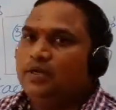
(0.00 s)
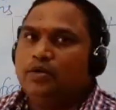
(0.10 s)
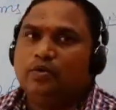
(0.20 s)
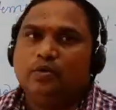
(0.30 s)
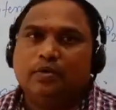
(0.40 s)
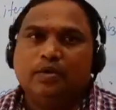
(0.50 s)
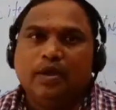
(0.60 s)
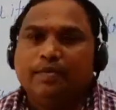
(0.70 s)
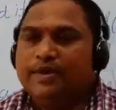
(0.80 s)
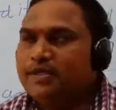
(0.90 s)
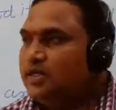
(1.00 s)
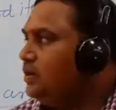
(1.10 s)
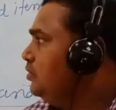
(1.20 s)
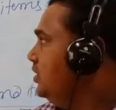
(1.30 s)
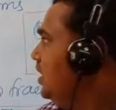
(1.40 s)
to
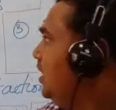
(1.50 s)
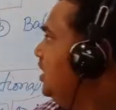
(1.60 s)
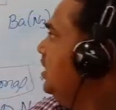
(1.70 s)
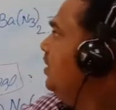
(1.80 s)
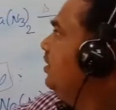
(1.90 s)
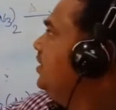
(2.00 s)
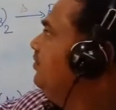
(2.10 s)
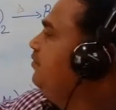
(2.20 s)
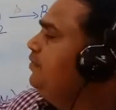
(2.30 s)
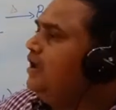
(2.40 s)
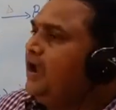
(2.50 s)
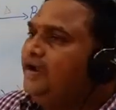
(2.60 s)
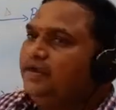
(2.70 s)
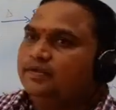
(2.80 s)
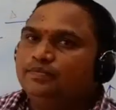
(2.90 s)
preserve the food
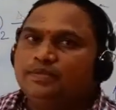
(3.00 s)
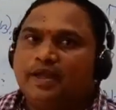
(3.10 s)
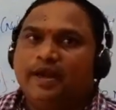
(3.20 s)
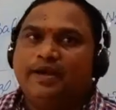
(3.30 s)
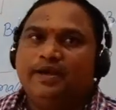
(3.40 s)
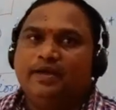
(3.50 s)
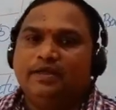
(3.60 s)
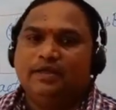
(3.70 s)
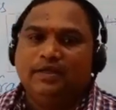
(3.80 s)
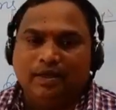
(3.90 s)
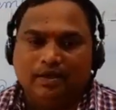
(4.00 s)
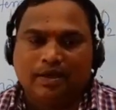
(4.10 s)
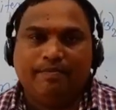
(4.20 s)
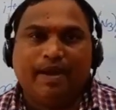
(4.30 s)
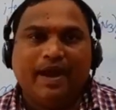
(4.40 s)
items and
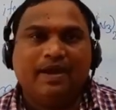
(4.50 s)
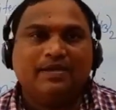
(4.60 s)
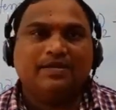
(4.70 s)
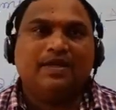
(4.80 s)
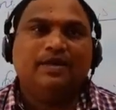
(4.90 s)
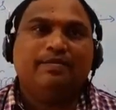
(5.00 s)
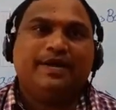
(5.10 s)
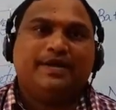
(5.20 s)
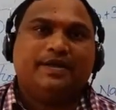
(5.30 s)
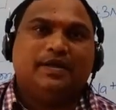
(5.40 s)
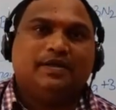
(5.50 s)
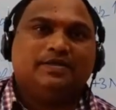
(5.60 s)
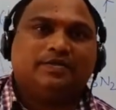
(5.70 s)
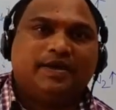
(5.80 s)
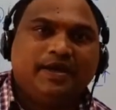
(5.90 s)
biological materials.
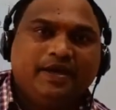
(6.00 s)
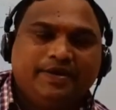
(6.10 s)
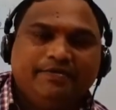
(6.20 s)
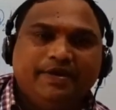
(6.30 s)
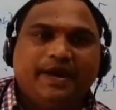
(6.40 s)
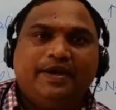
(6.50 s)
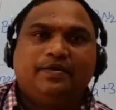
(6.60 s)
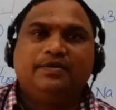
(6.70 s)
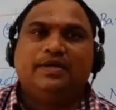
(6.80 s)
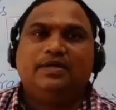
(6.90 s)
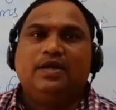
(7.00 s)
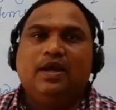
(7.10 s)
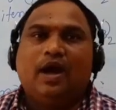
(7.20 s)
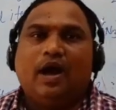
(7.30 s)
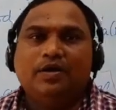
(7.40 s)
Okay, liquid nitrogen
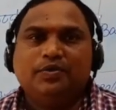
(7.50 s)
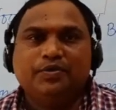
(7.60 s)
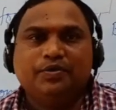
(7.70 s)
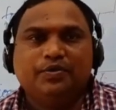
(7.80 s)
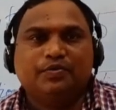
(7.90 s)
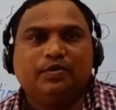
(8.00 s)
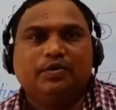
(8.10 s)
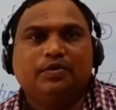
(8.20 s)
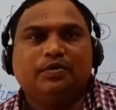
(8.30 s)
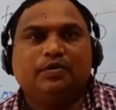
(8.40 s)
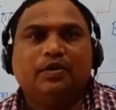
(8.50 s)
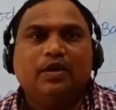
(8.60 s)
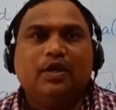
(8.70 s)
also useful to